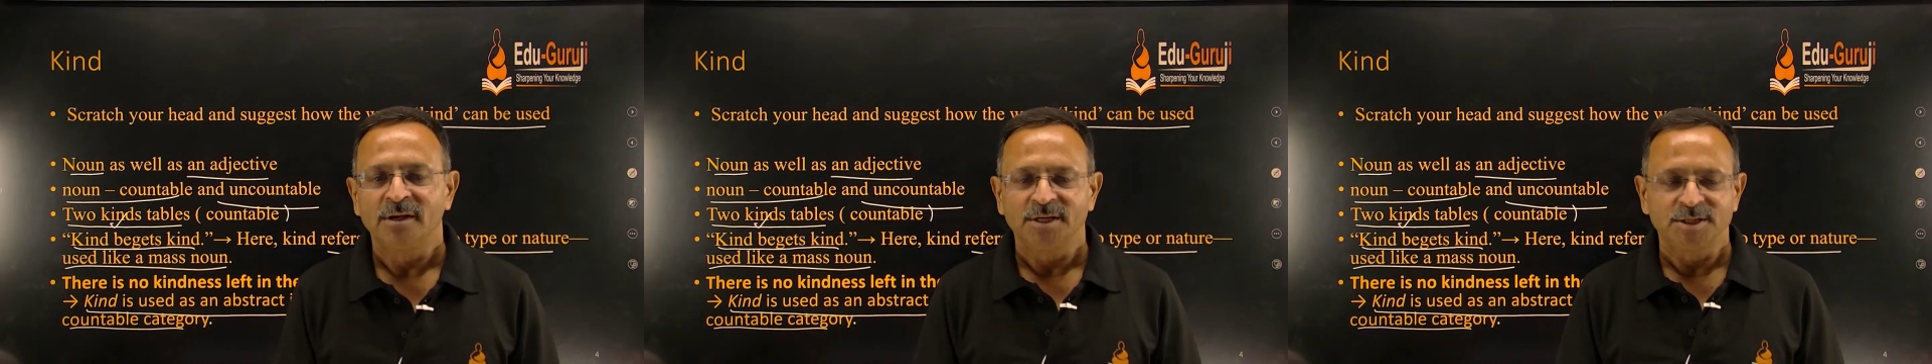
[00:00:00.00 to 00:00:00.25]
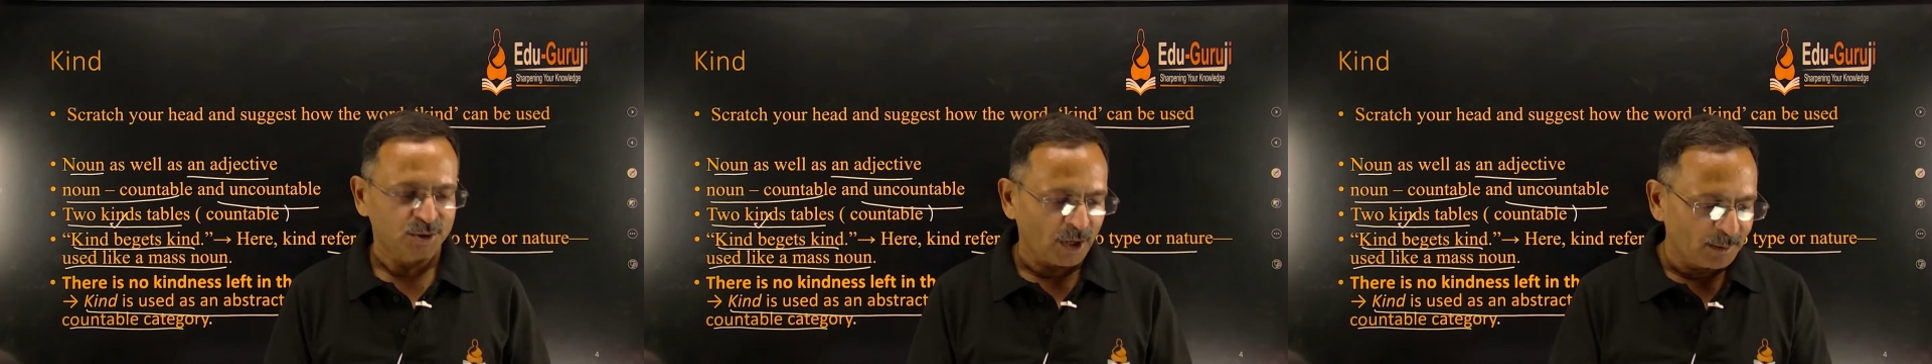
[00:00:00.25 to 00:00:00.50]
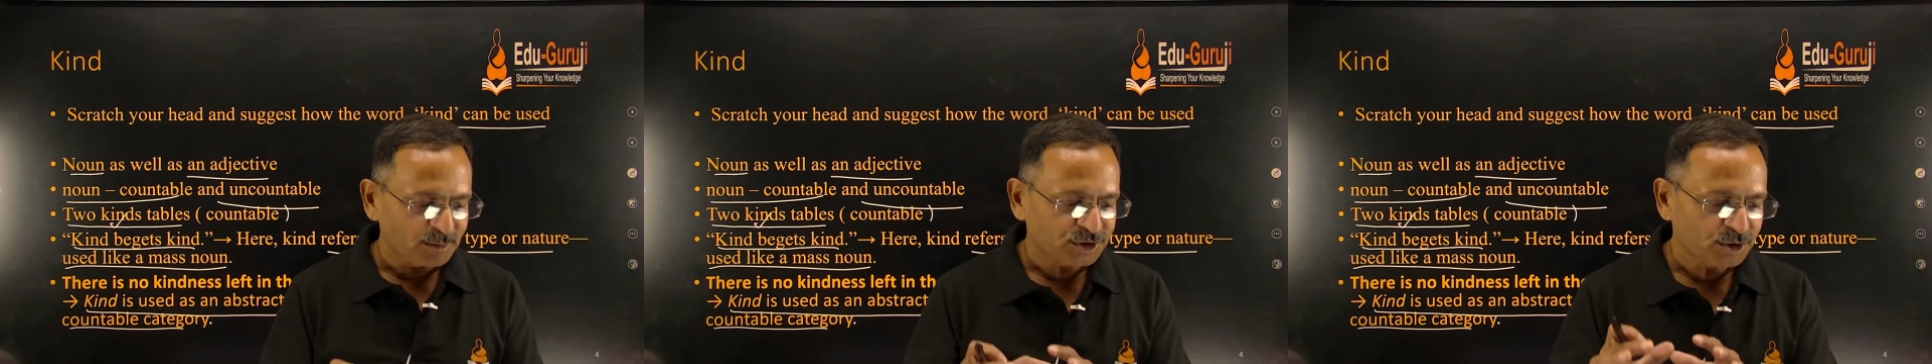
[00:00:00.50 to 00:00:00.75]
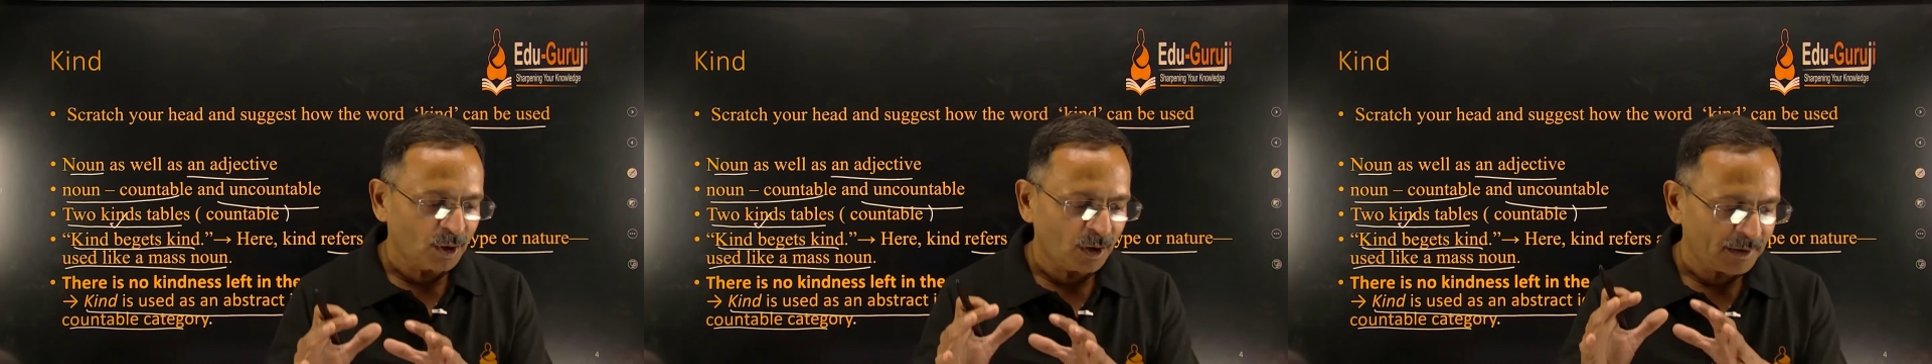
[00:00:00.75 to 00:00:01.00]
So I'm
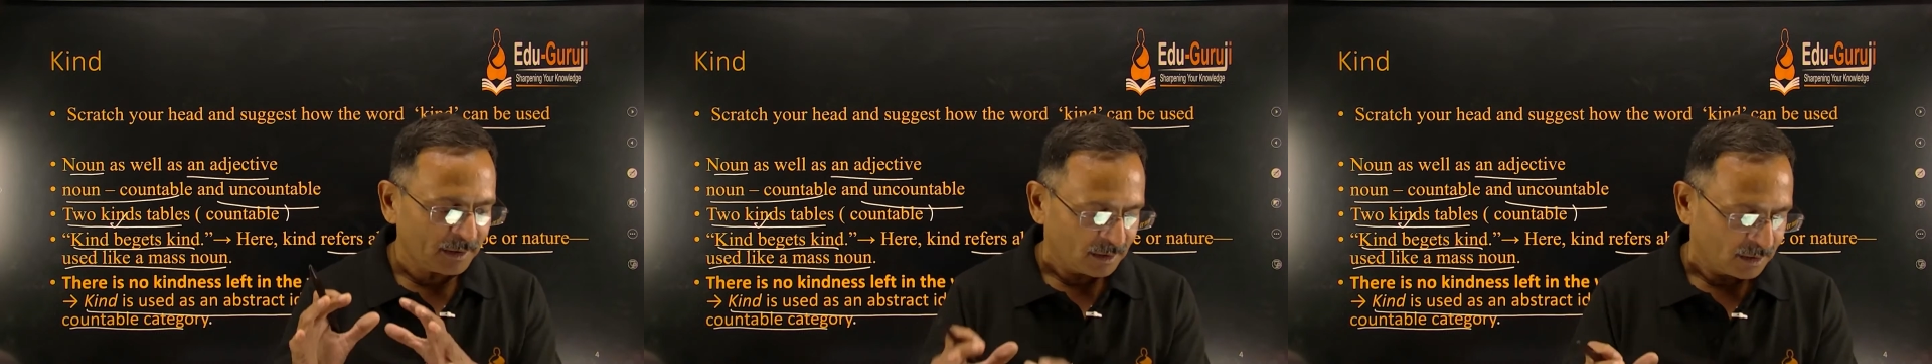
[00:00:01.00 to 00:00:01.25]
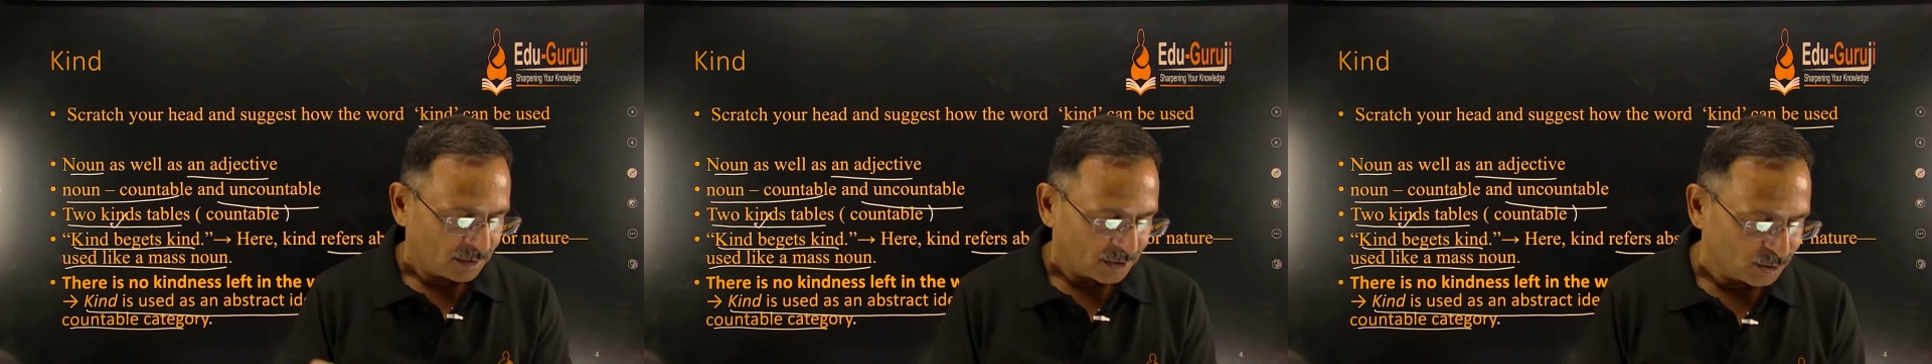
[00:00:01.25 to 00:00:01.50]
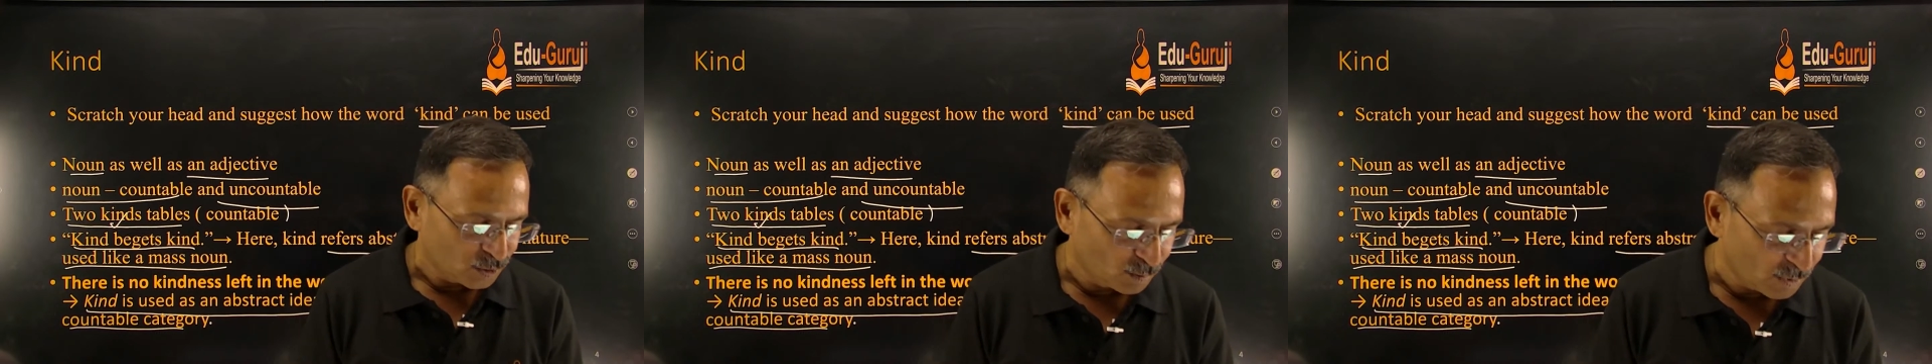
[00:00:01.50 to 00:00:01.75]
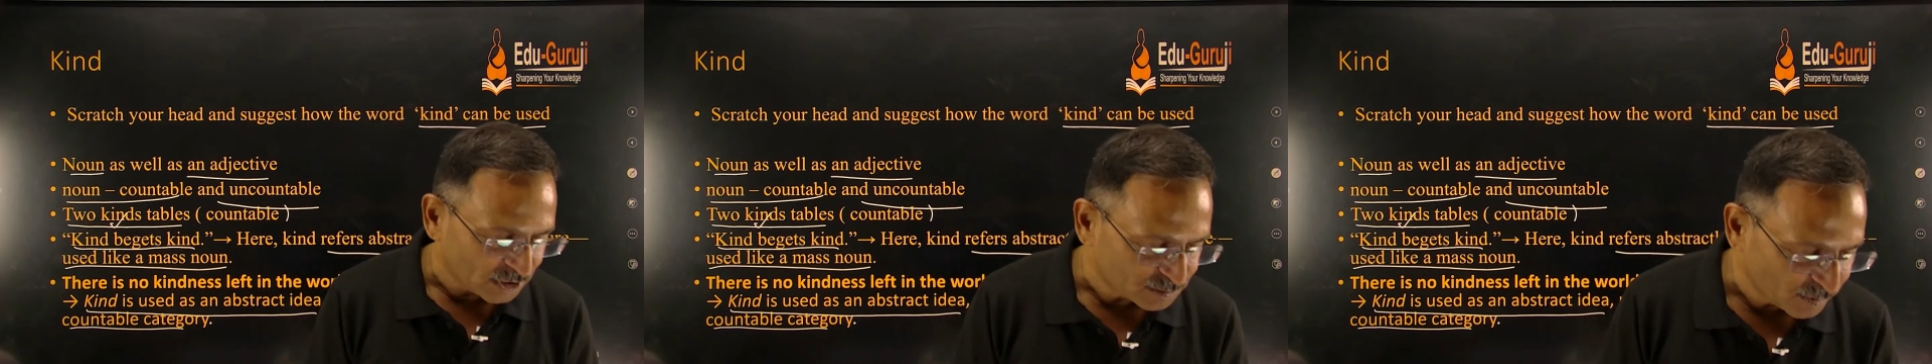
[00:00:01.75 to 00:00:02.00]
sure you must